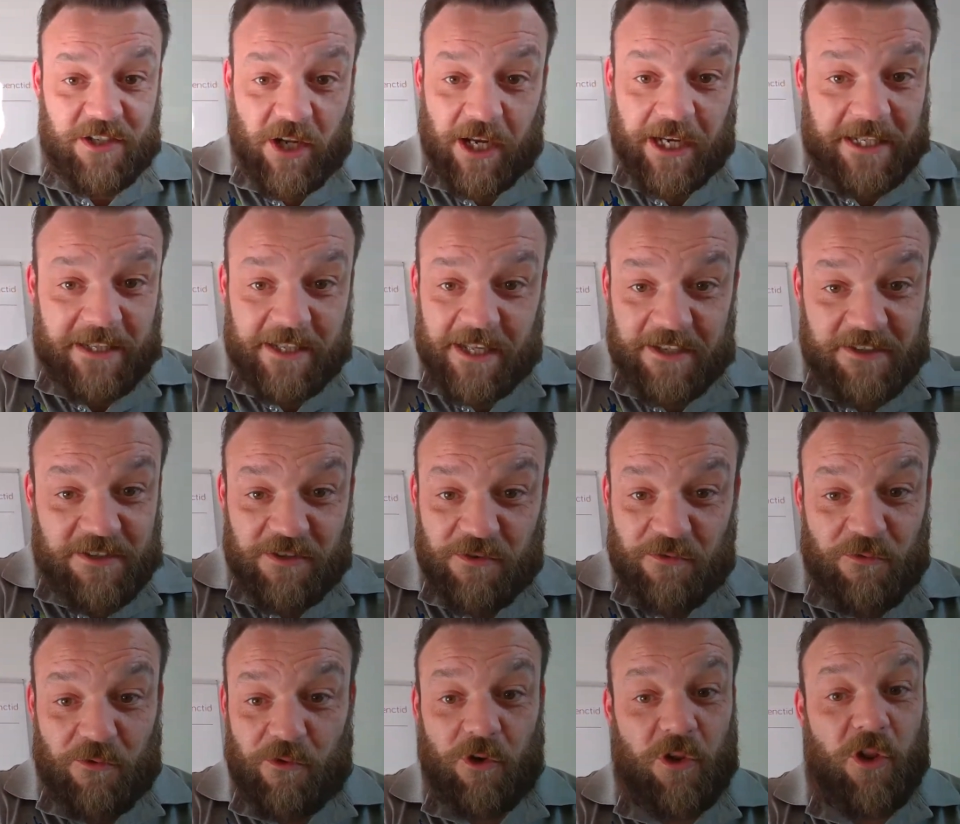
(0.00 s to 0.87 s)
Like,
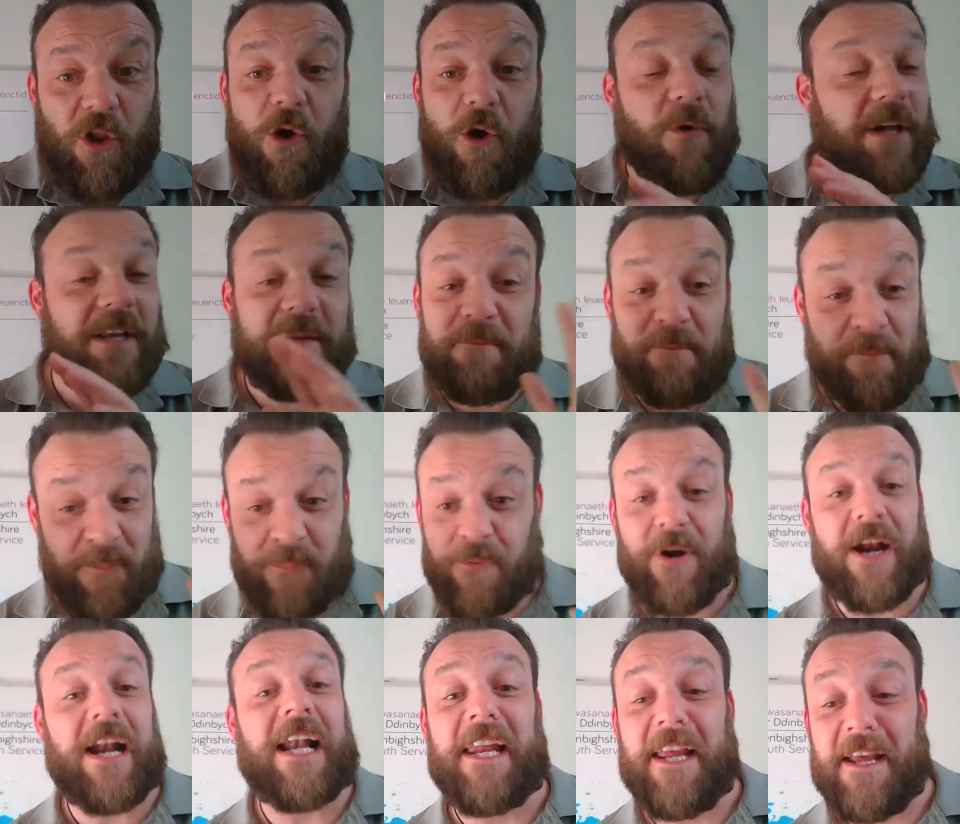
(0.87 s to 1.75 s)
look,
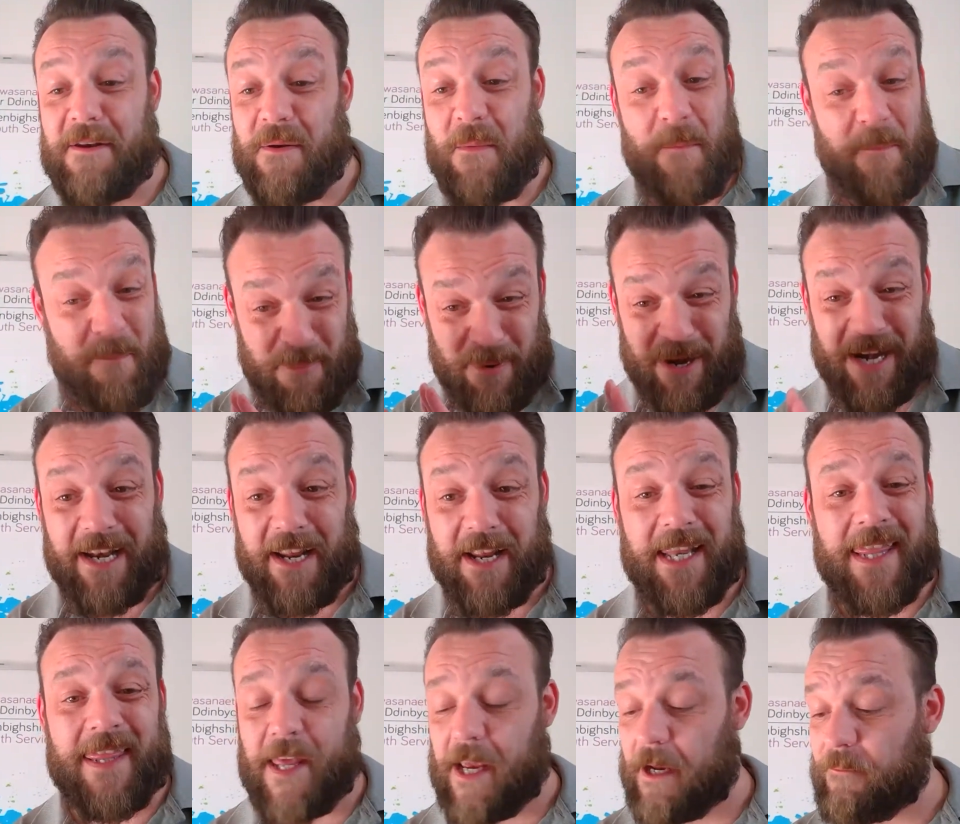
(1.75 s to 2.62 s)

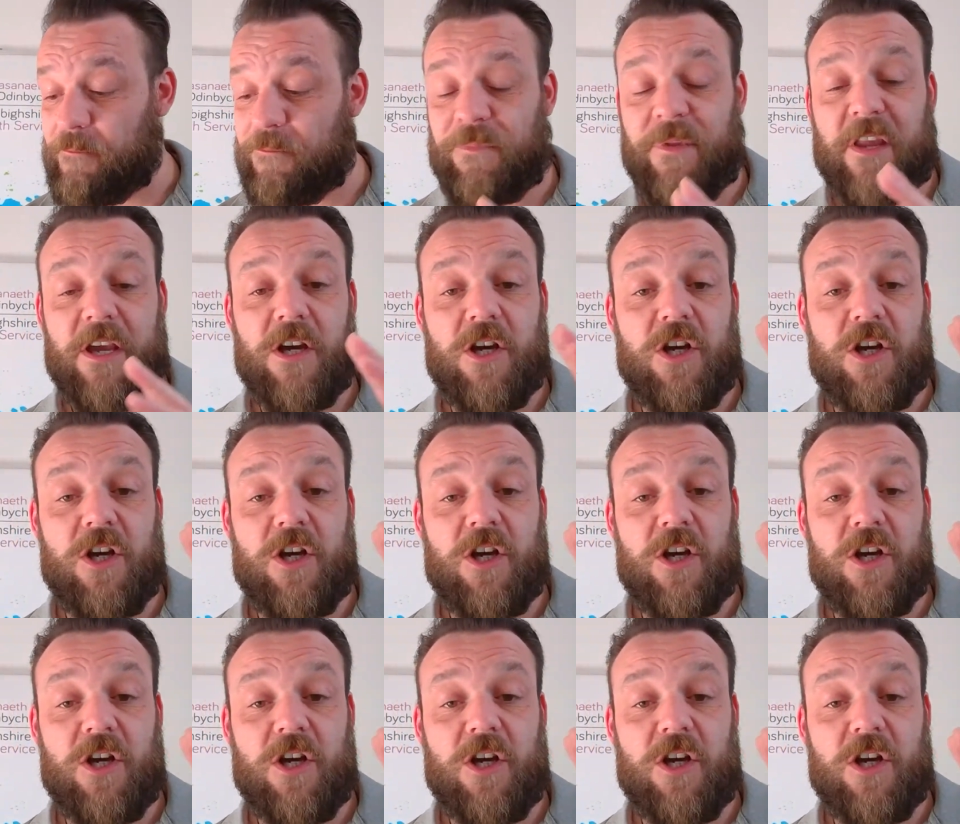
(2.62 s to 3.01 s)
brilliant thing.